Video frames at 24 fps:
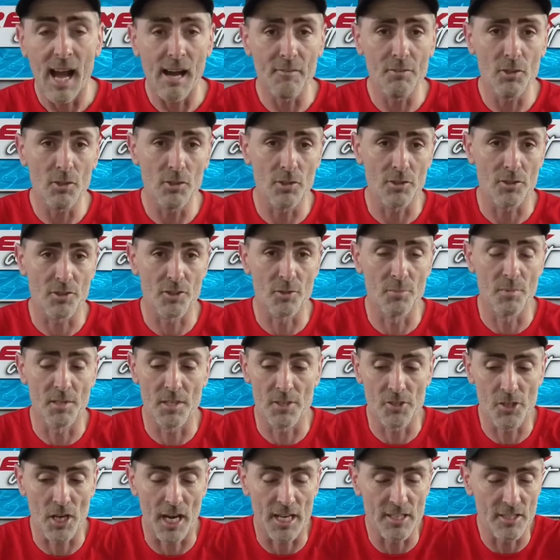Have a look at some of
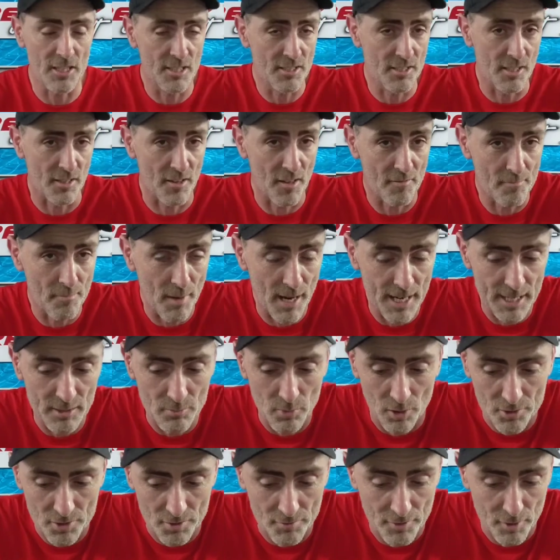the changes that they've
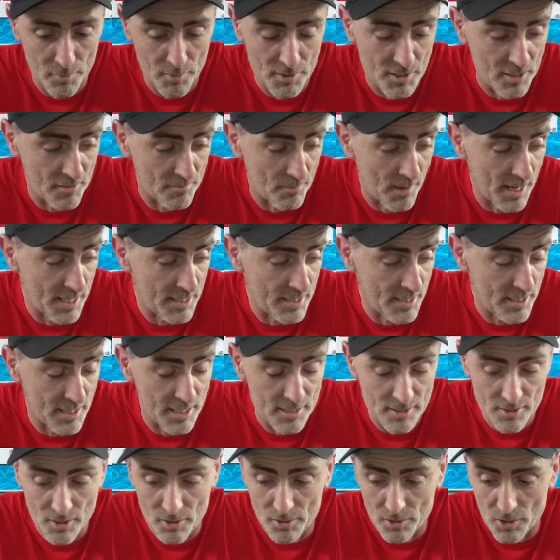made, what devilbiss has made to
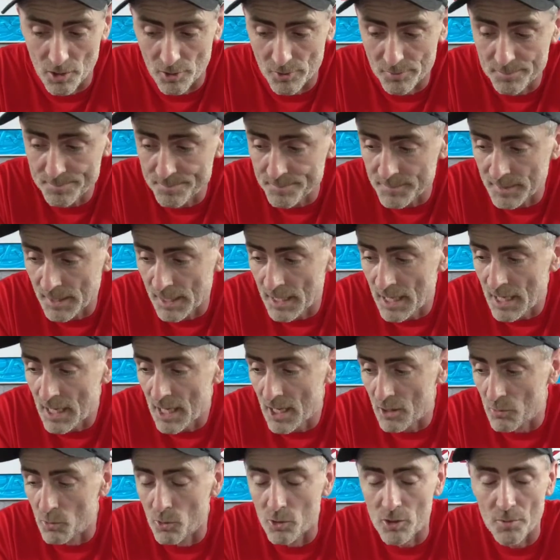this new gun.
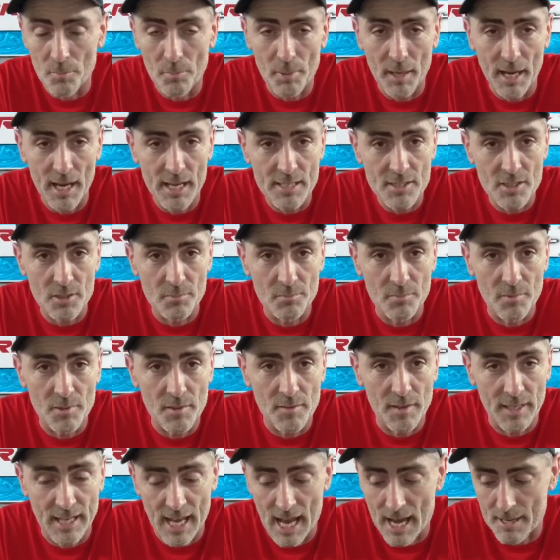We'll compare some
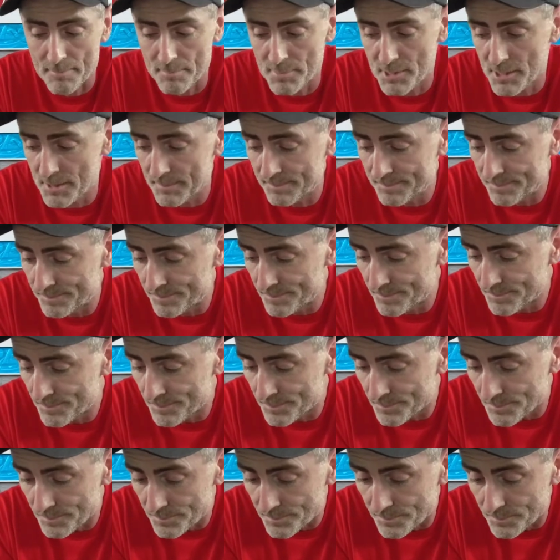of the caps
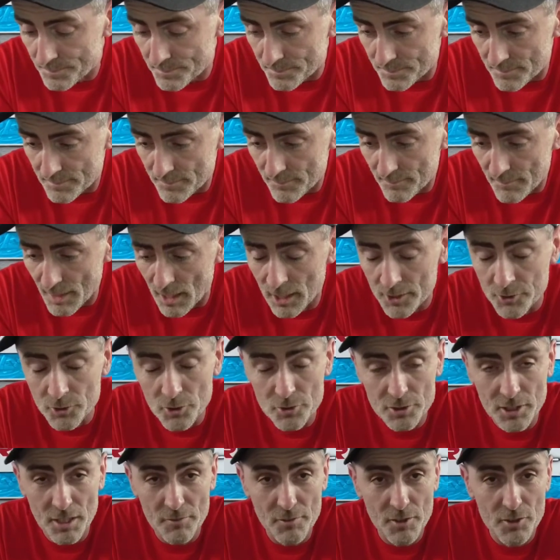and
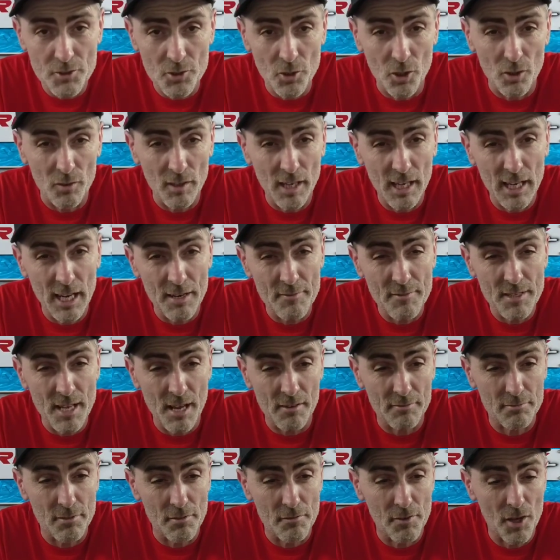just give you sort of a little
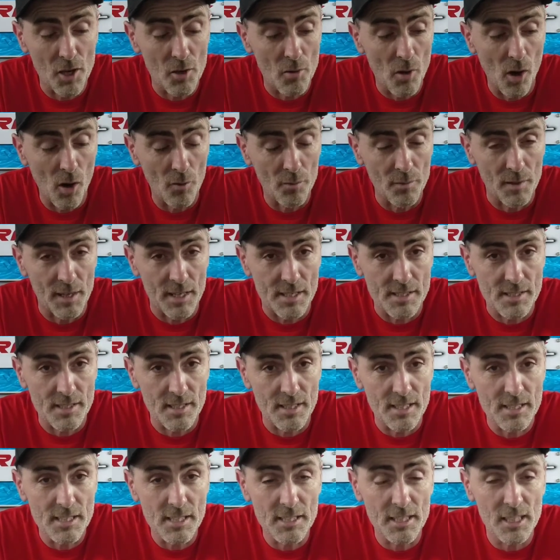in-depth review on
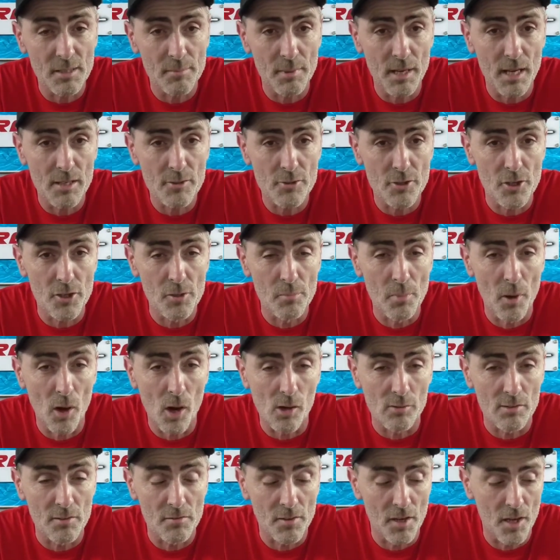this. This is going to be a
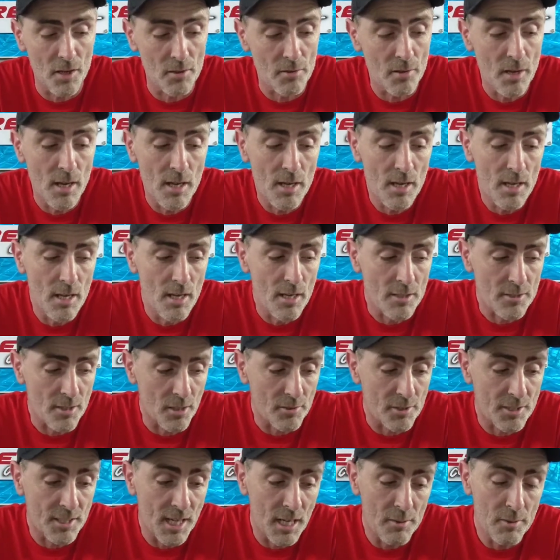two-part review.
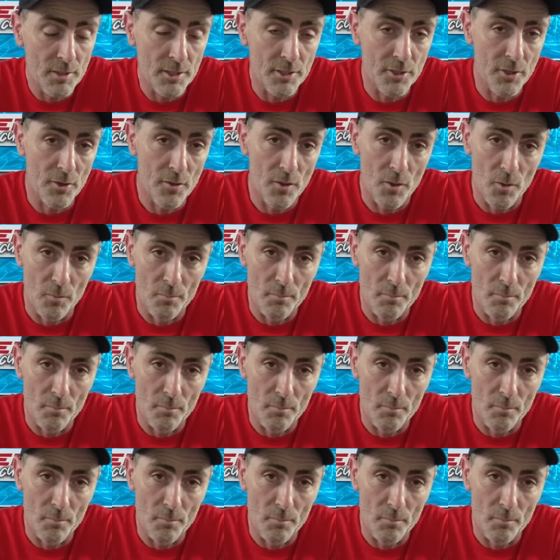So today we're going to do